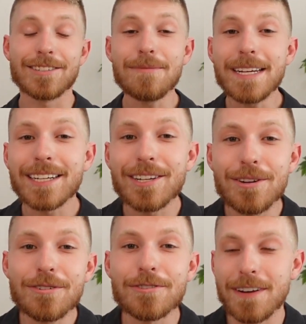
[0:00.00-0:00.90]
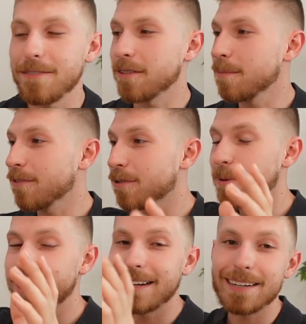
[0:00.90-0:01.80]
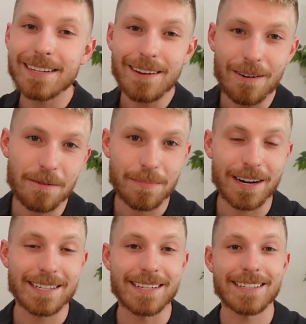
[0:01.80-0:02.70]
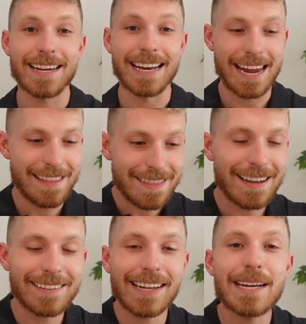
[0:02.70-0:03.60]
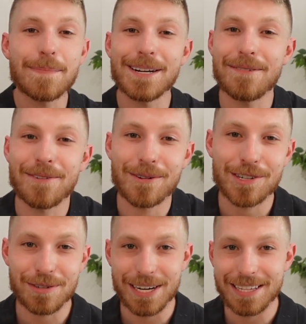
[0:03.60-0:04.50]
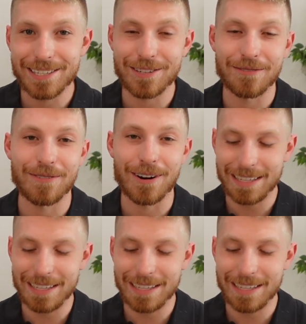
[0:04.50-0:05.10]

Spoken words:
do me a huge favor before we get on to the home prices and hit that like button if you're enjoying this so far.